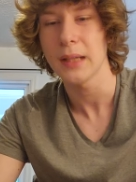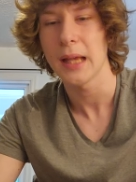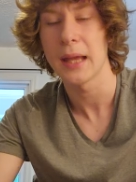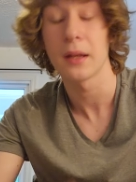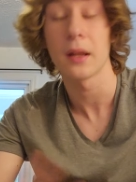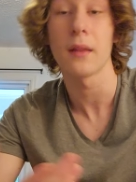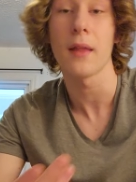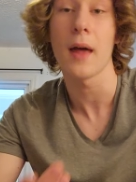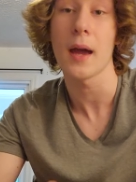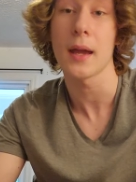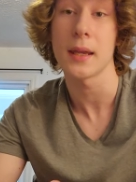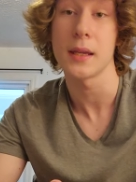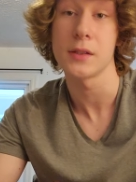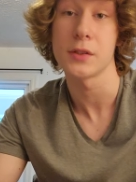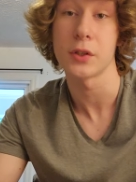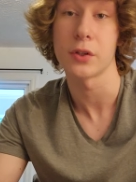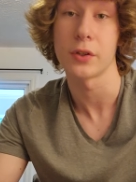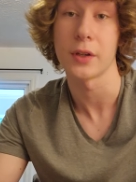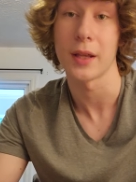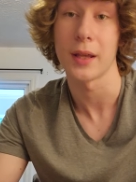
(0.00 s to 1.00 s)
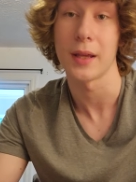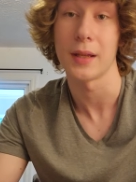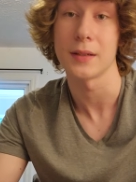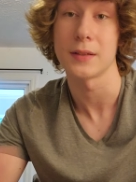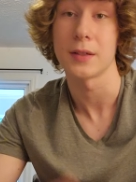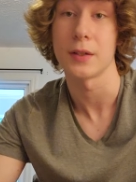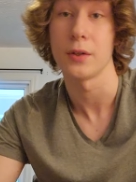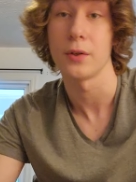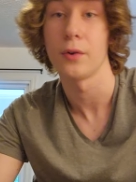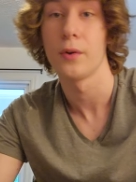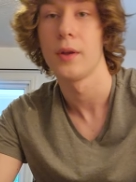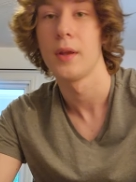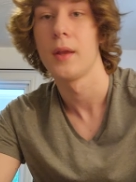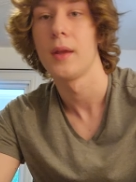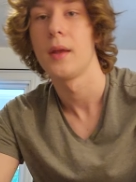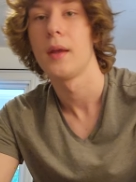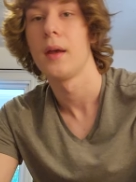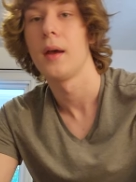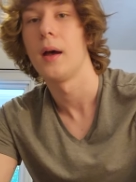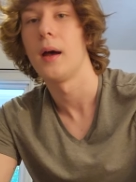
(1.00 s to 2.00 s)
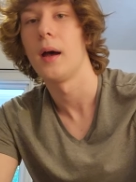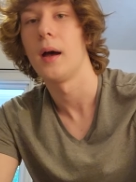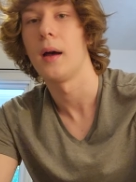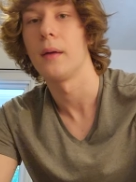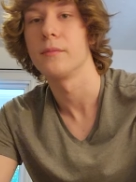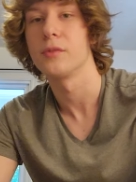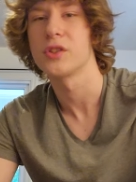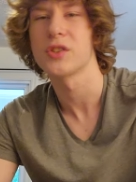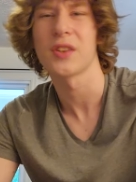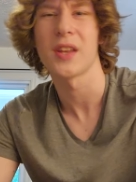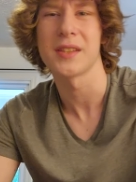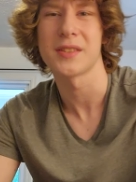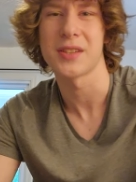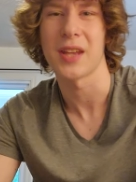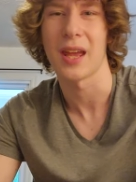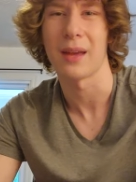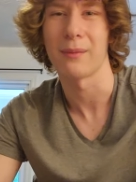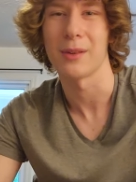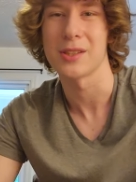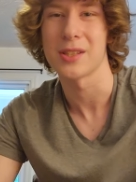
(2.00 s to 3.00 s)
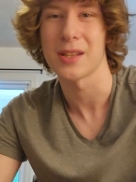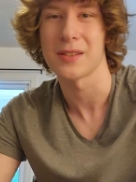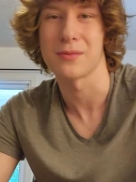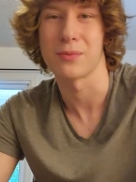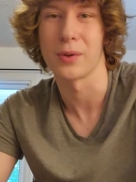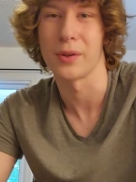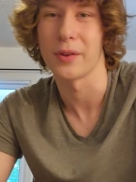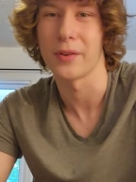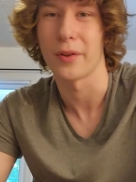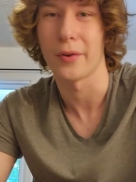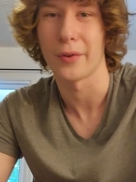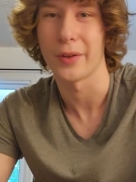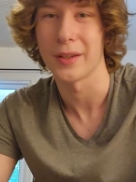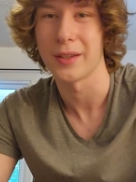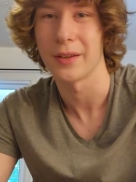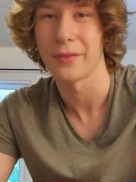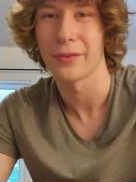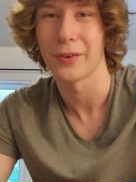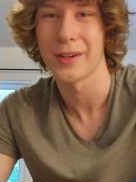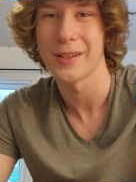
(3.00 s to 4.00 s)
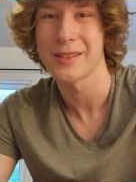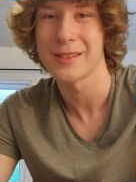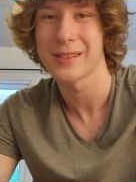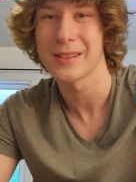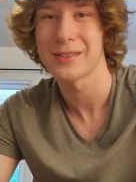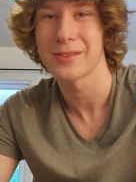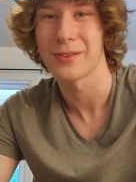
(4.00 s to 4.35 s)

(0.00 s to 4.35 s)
And a lot easier to hit, too. Just less damage. That's really the only difference.